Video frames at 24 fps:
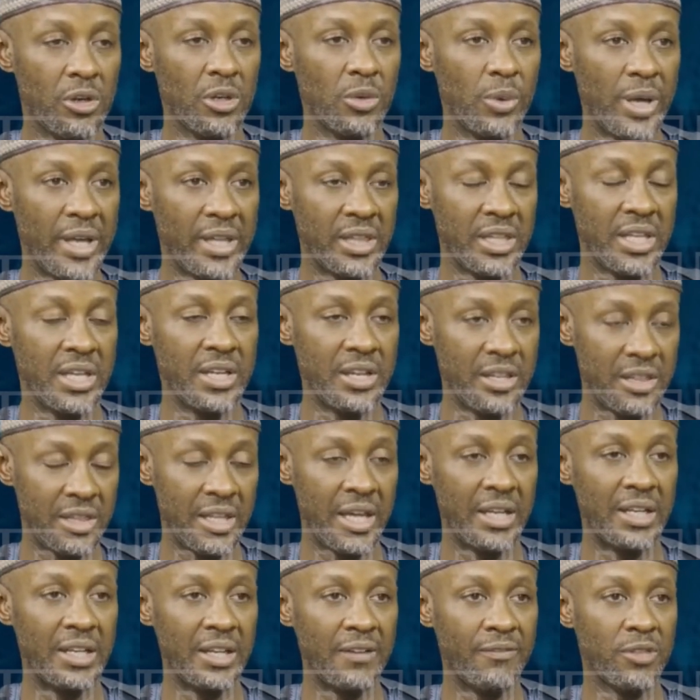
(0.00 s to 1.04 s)
All we're saying is mm.
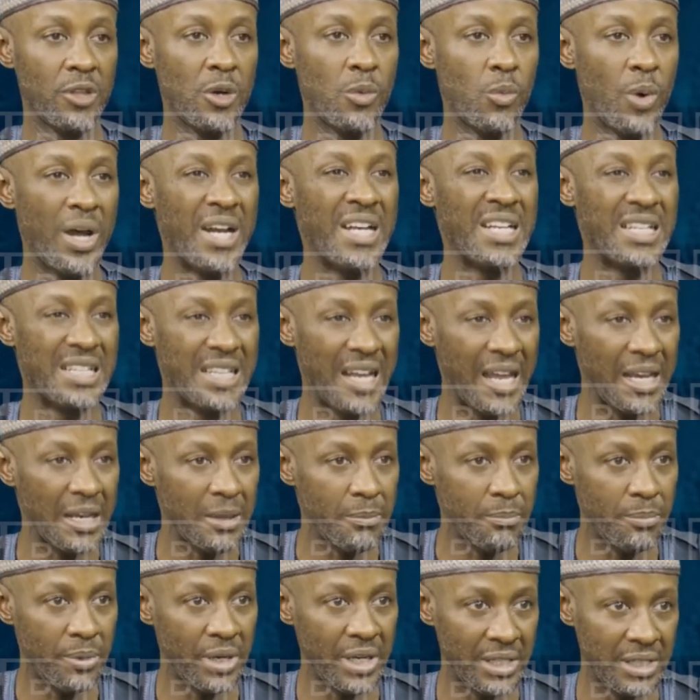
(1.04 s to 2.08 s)
that if someone
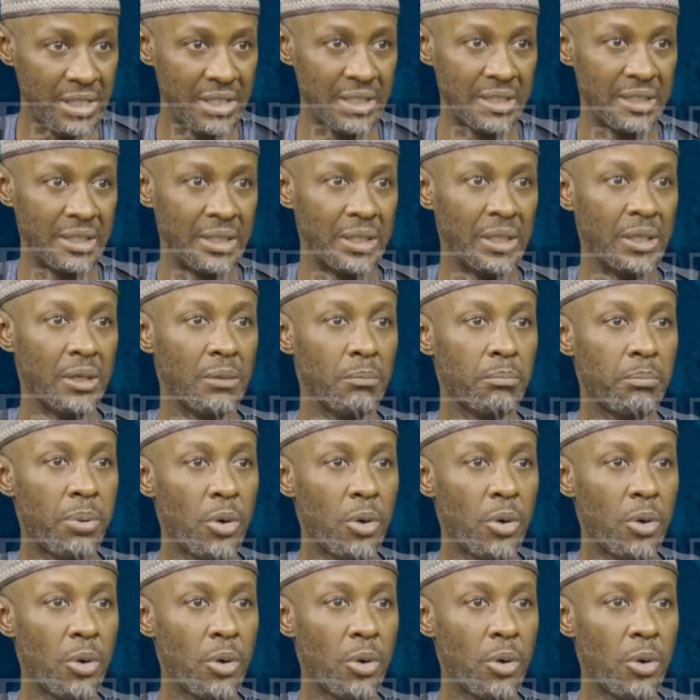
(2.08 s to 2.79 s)
deliberately mm.